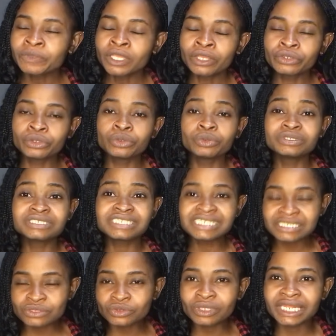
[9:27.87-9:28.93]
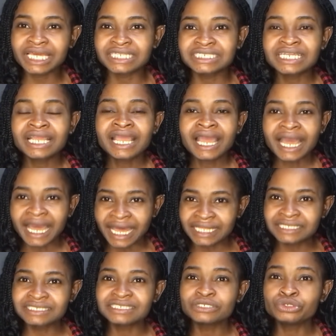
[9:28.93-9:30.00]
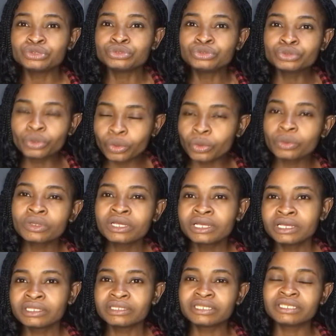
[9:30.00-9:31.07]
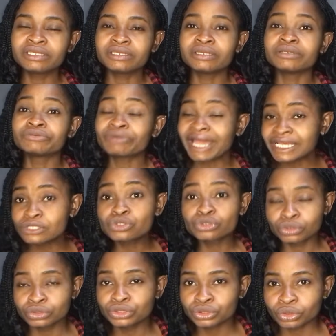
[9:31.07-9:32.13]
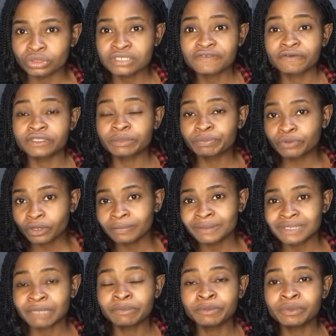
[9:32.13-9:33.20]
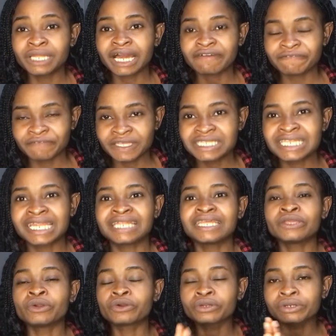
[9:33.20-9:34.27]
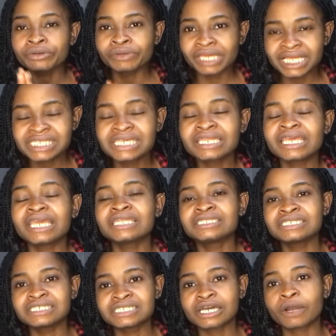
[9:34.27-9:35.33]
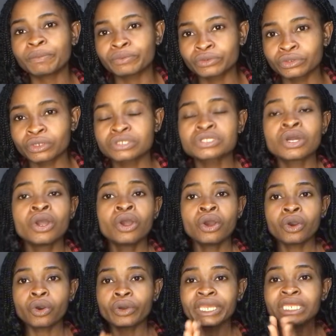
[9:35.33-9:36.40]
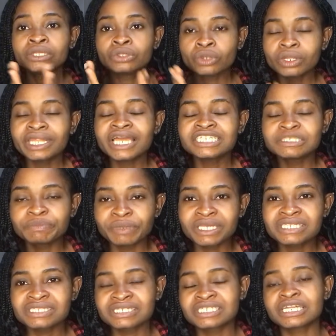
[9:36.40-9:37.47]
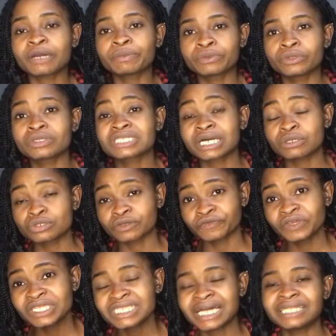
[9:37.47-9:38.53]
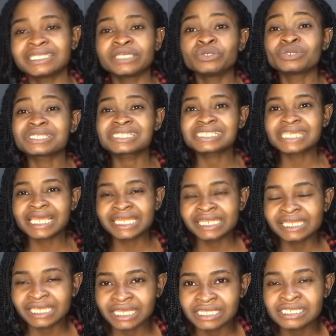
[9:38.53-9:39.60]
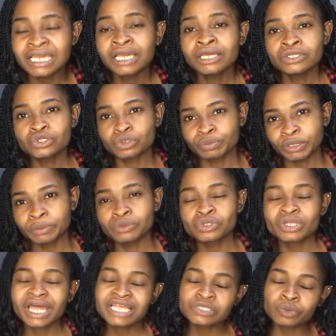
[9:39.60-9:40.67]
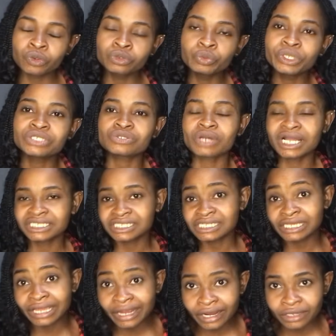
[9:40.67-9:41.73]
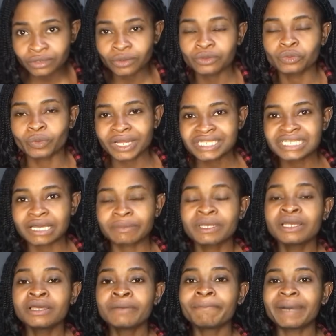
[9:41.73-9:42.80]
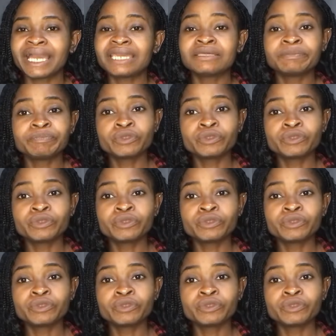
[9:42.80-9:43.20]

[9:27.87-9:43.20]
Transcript: this knowledge, and the right solutions for the problems that people are facing, and then you're creating a digital product or a knowledge-based digital product out of it, and then you're selling it to people. So that's one way to actually earn on WhatsApp, by